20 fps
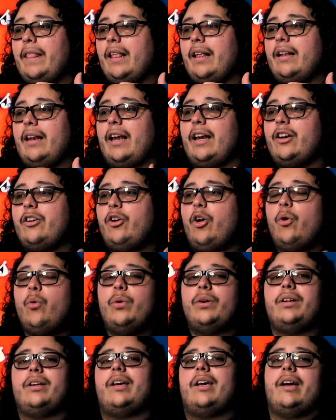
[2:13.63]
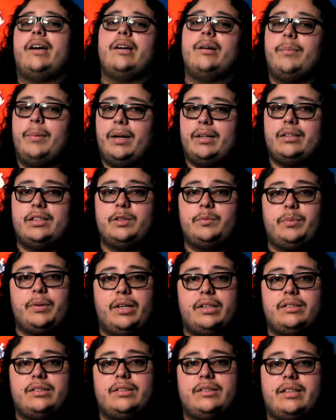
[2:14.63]
like no one cared about this
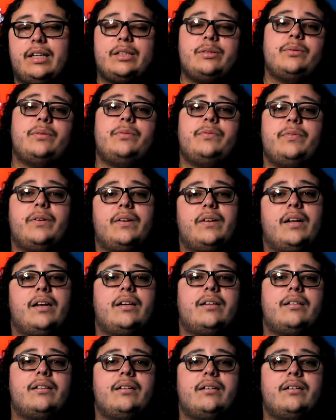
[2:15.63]
project. That's what it felt like.